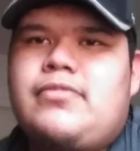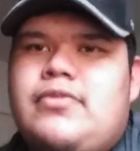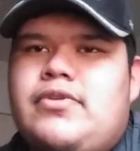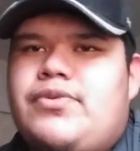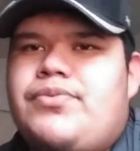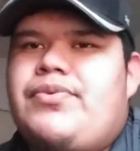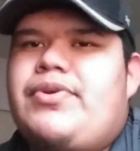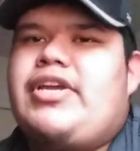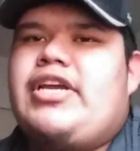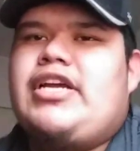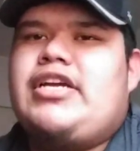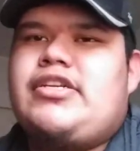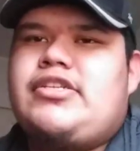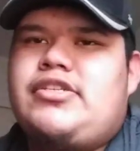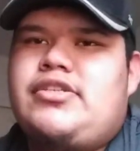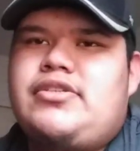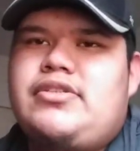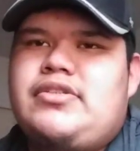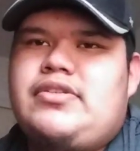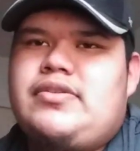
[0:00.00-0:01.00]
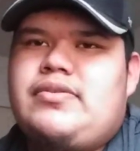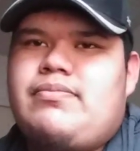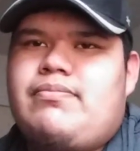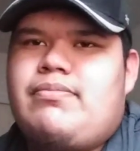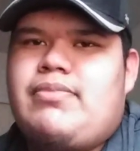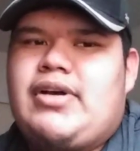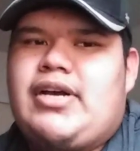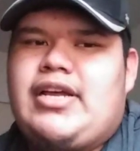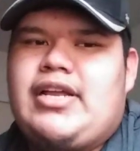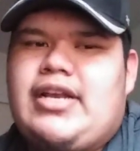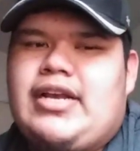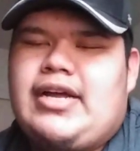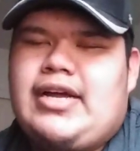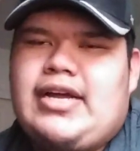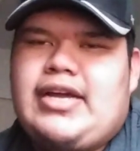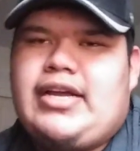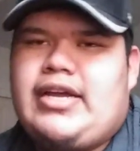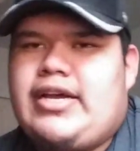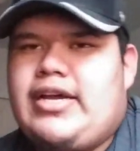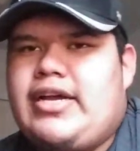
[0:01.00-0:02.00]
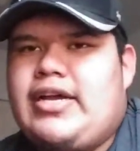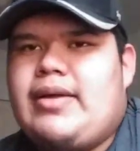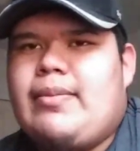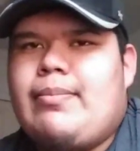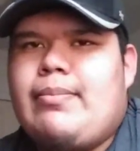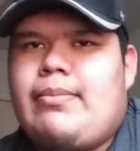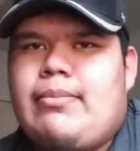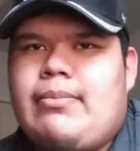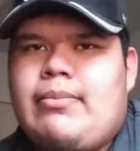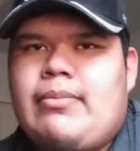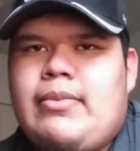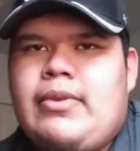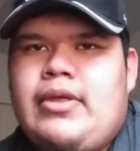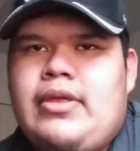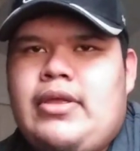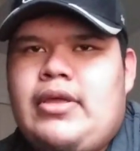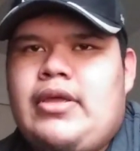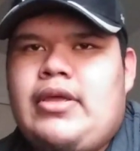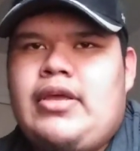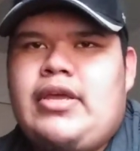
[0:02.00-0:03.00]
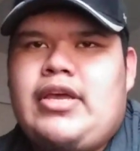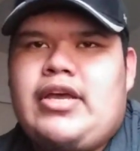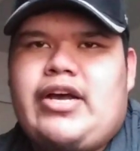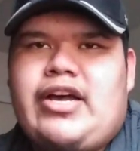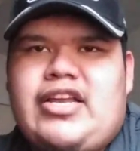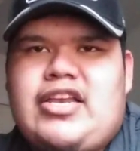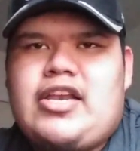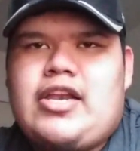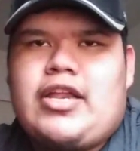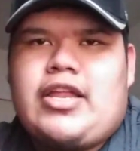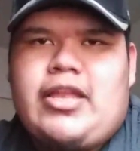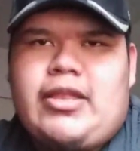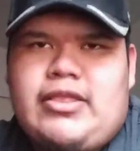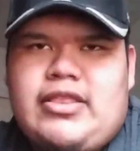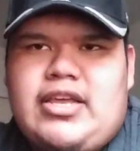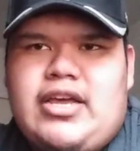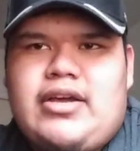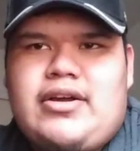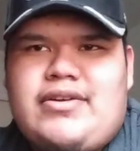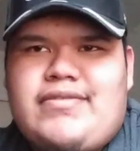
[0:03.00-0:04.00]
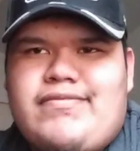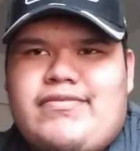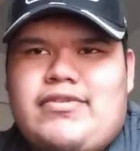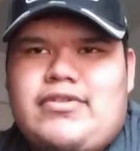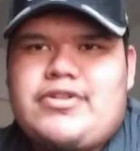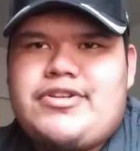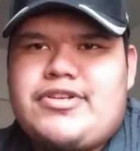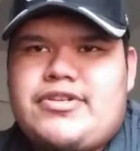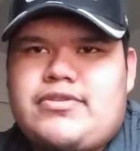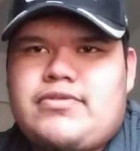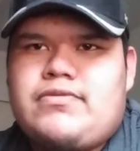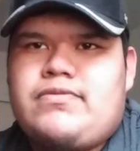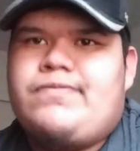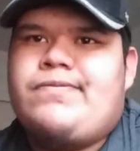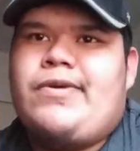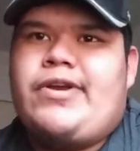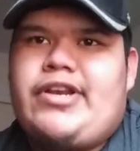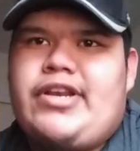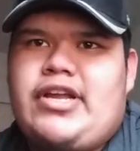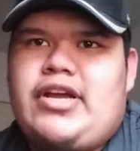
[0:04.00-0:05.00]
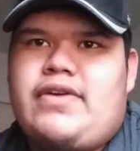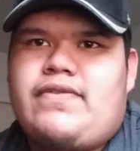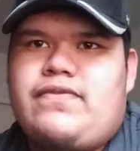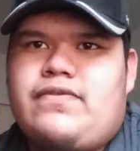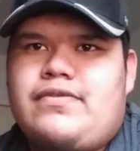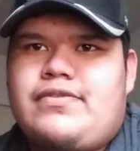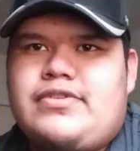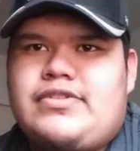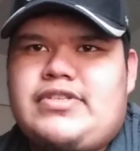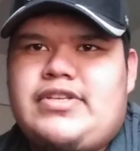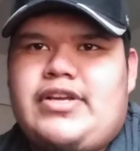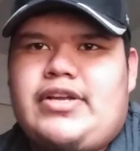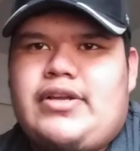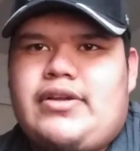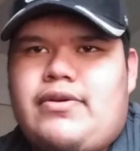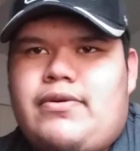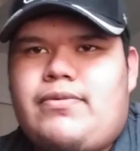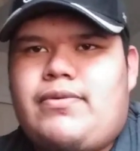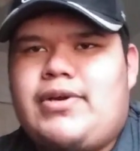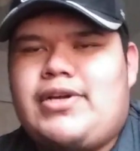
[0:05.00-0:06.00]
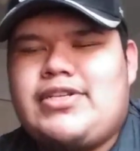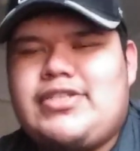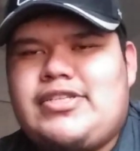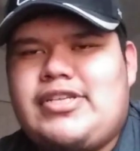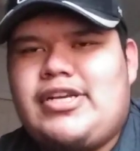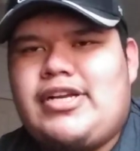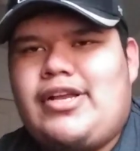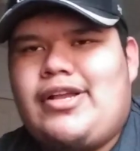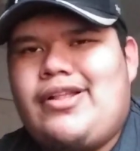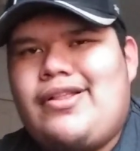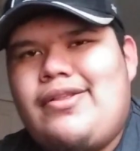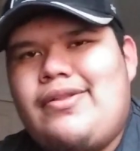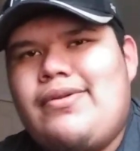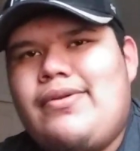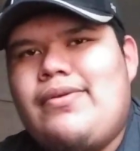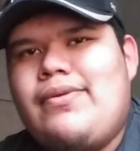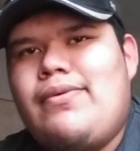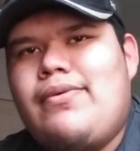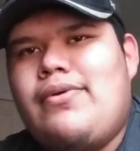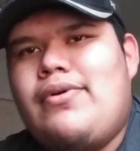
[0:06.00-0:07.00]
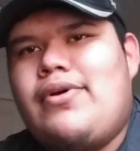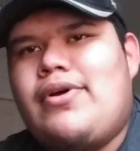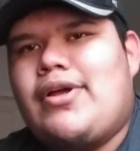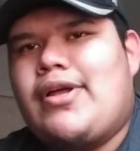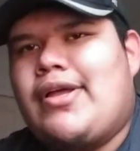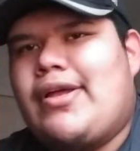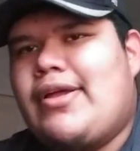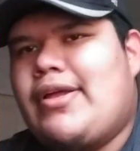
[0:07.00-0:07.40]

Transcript: the reactions. But I, um, I need to get that off the list right now for a sec. Quick second. Ugh.